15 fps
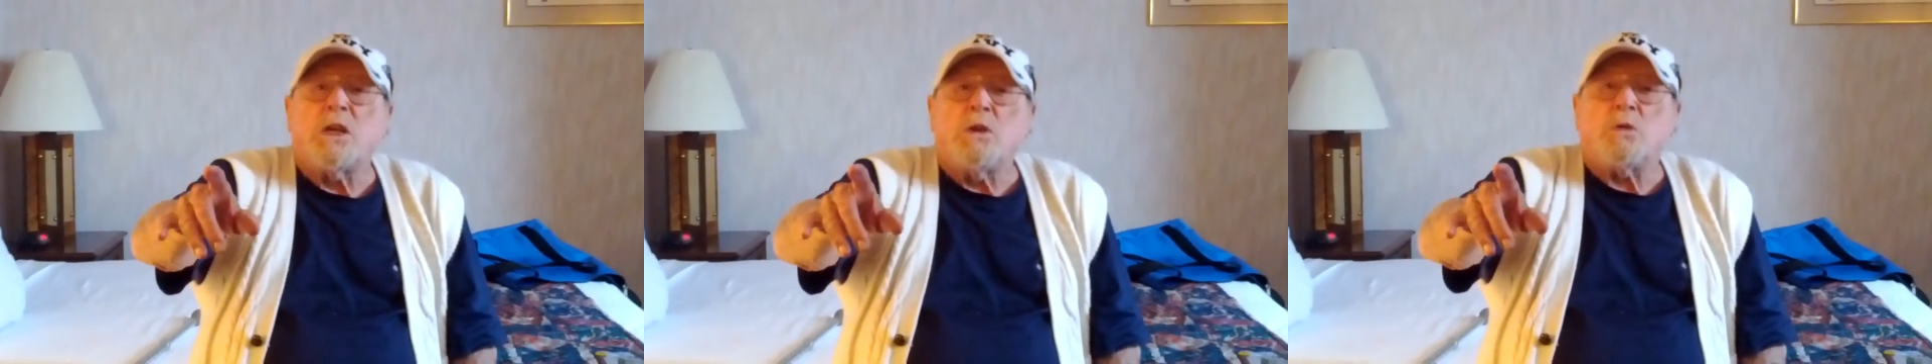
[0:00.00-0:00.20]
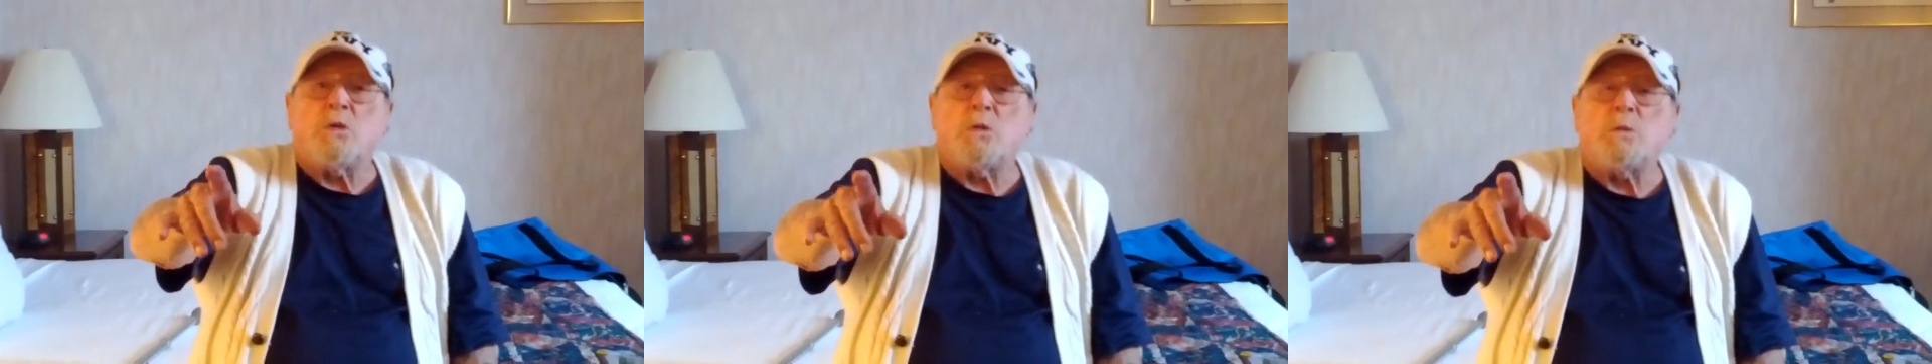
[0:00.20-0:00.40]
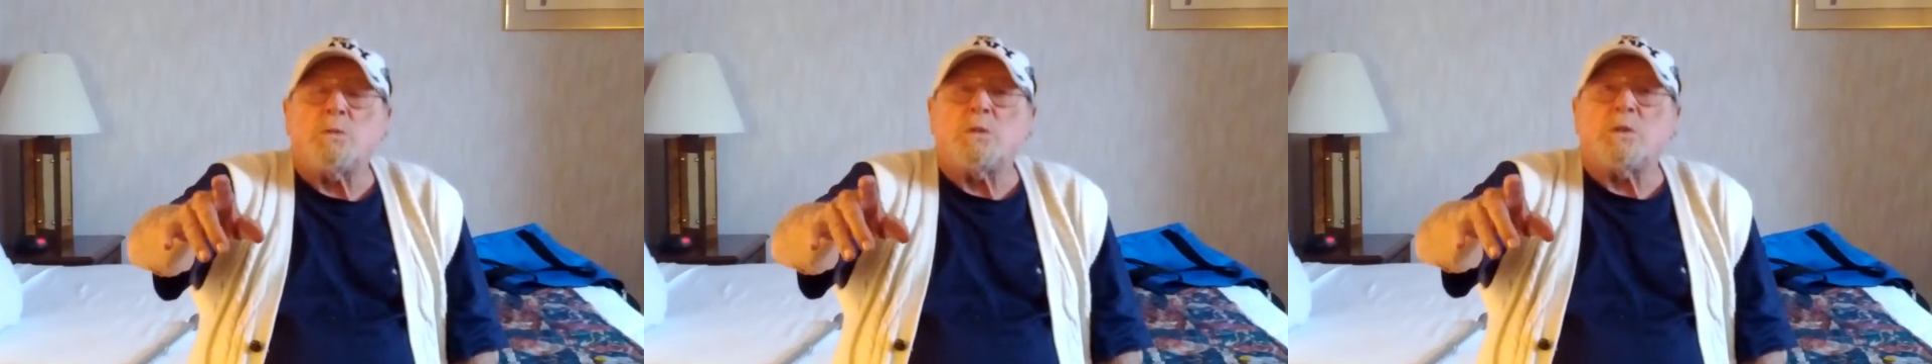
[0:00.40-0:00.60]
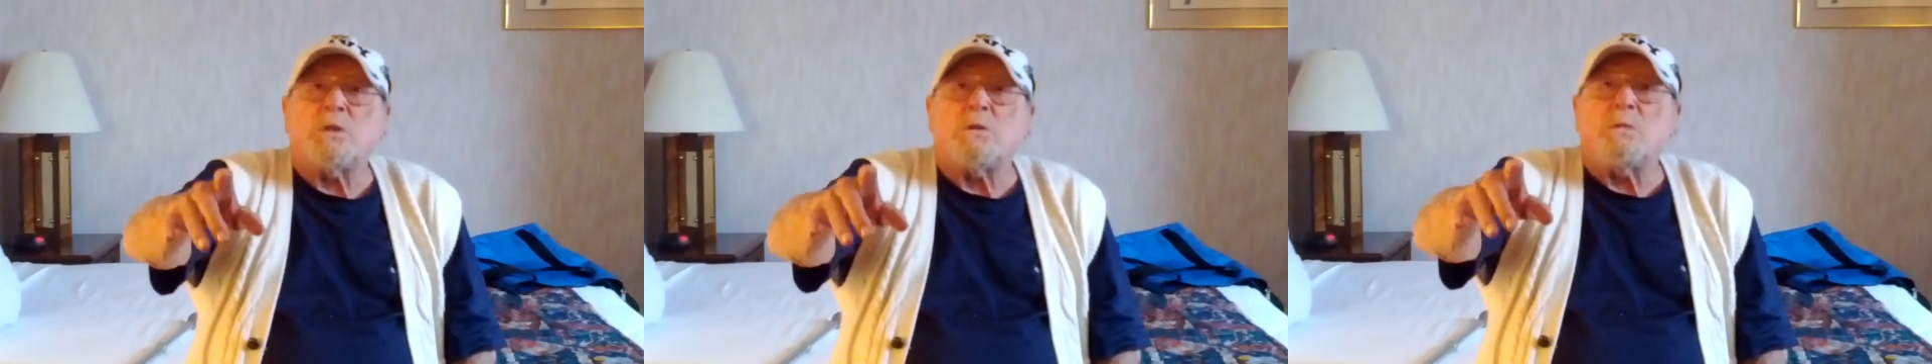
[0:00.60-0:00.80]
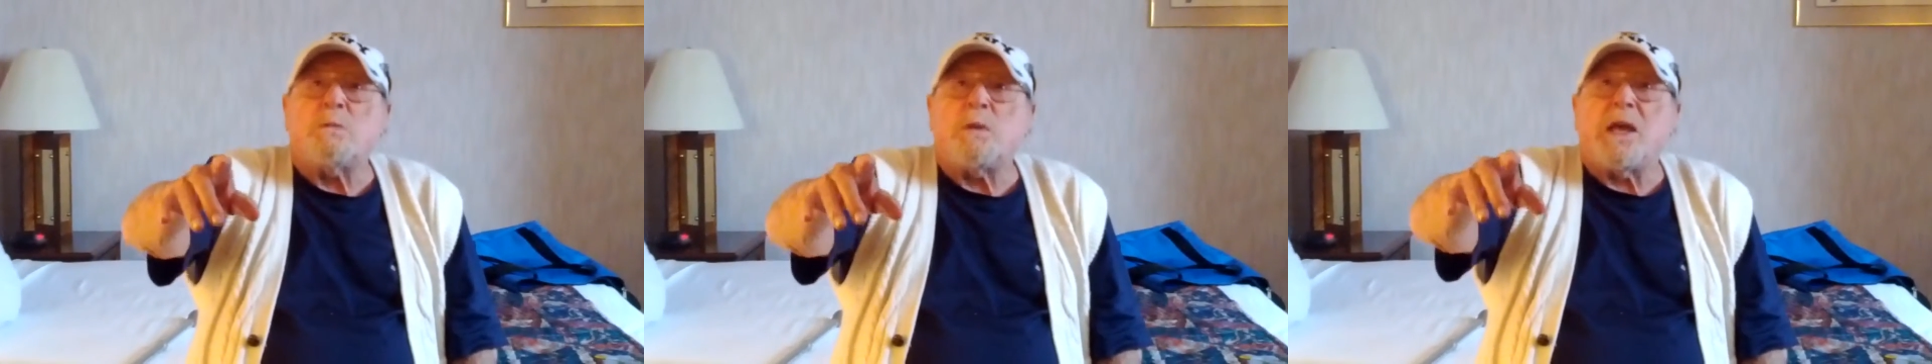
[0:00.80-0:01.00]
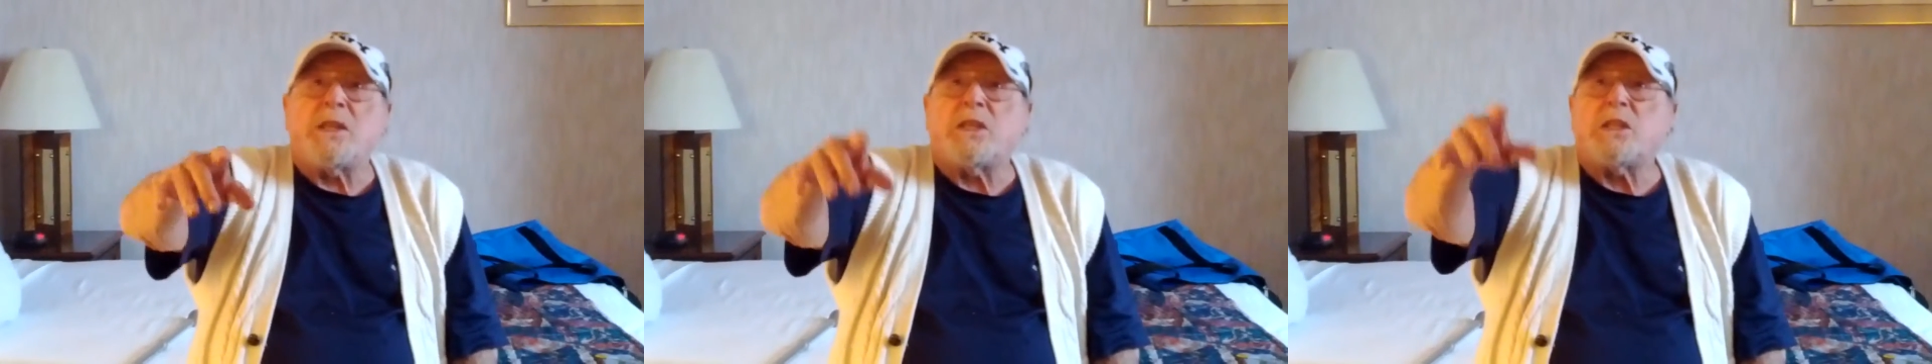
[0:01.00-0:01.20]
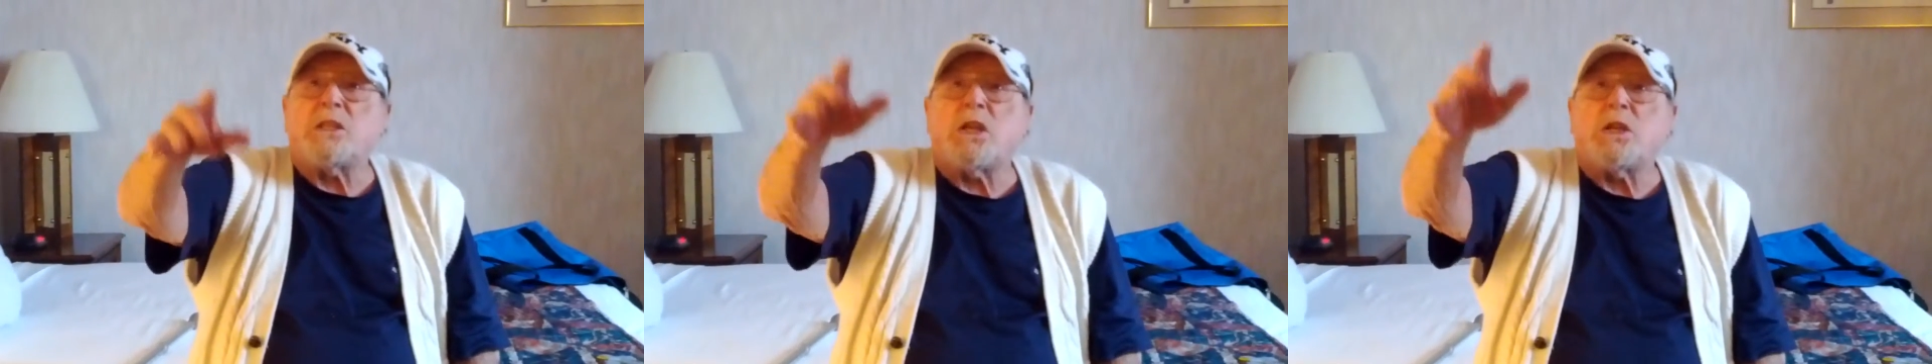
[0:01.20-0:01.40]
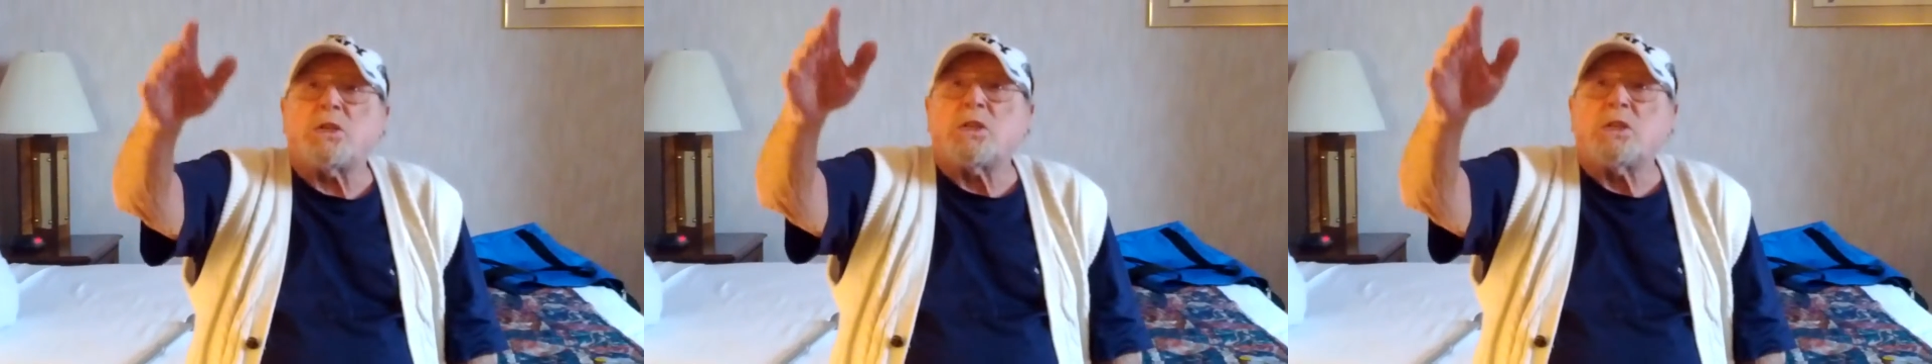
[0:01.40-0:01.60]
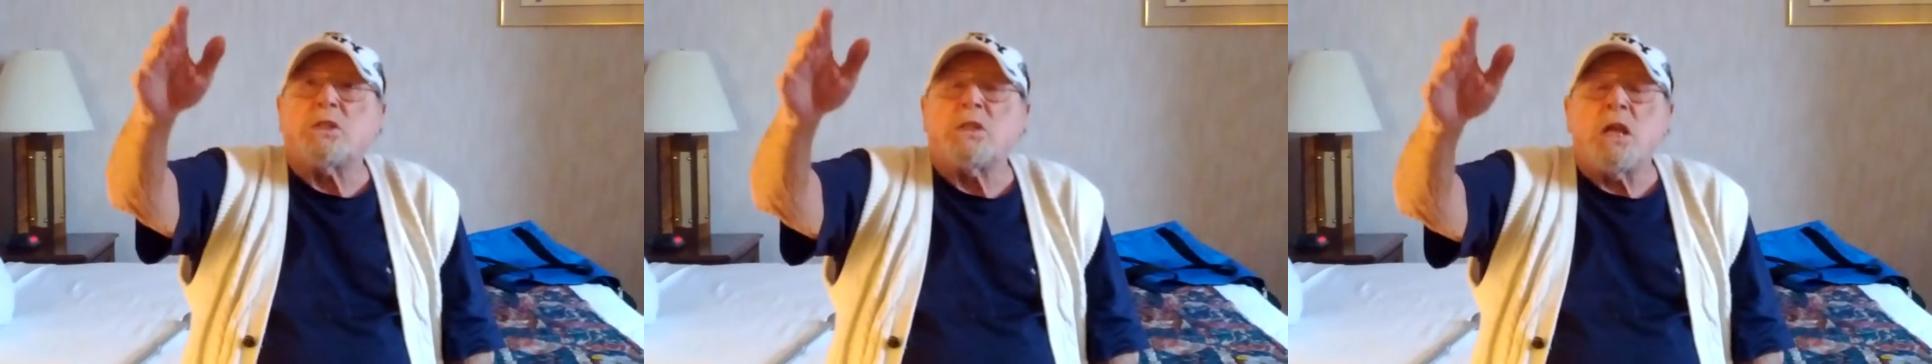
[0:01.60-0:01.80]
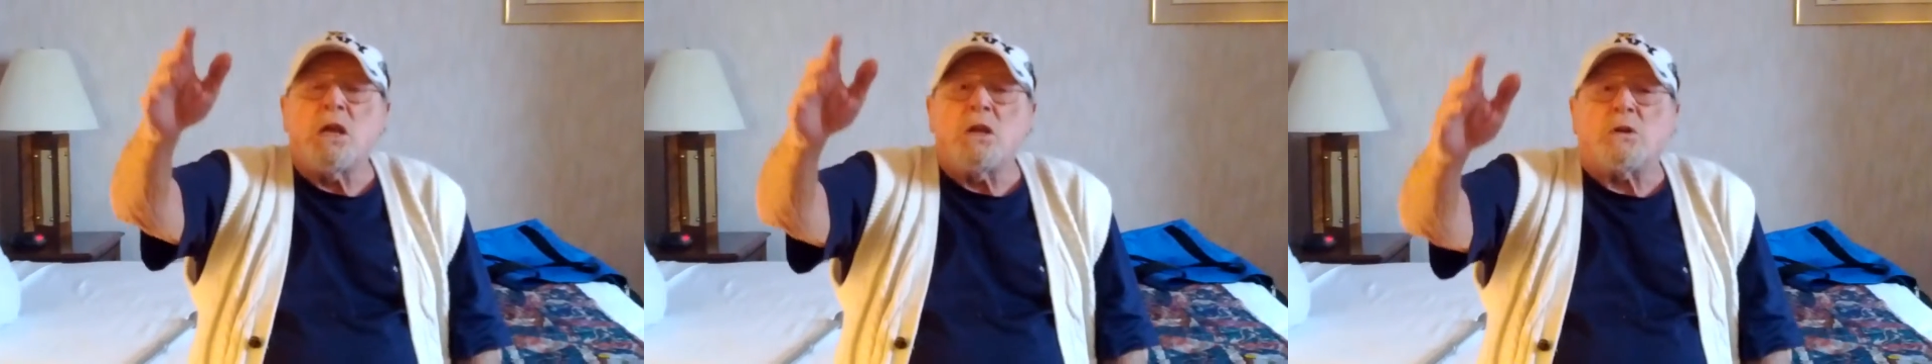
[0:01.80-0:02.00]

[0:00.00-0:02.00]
rooms by the dozen